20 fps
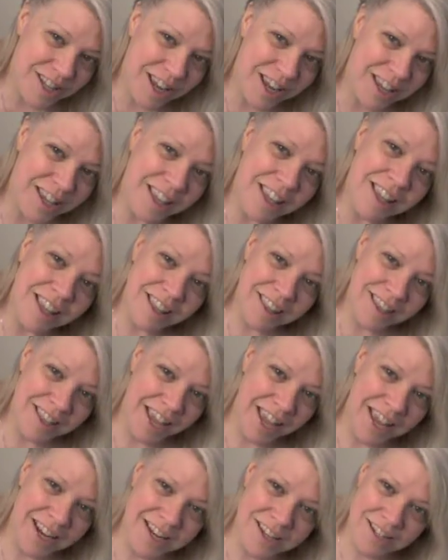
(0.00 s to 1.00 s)
like the
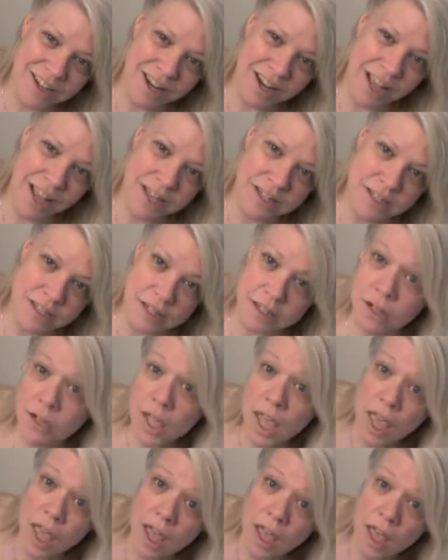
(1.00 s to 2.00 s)
80s on acid.
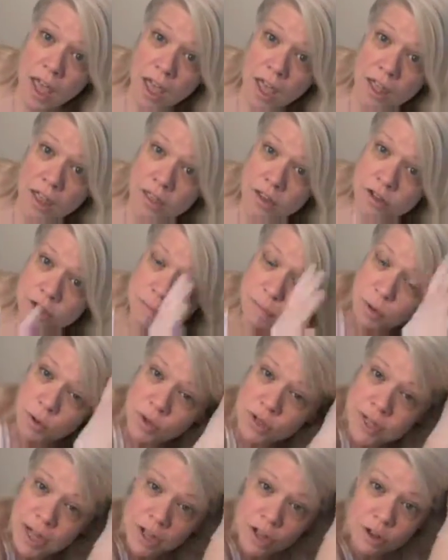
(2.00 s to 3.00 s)
Yeah, there's a
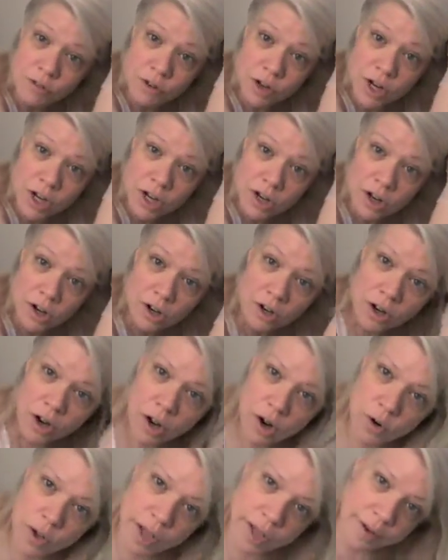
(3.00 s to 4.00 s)
ponytail over here.
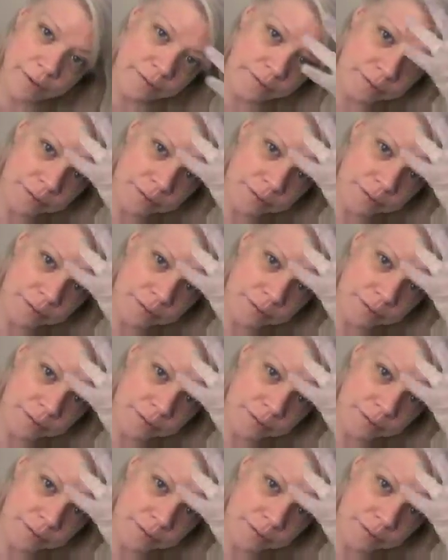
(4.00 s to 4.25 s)
Okay.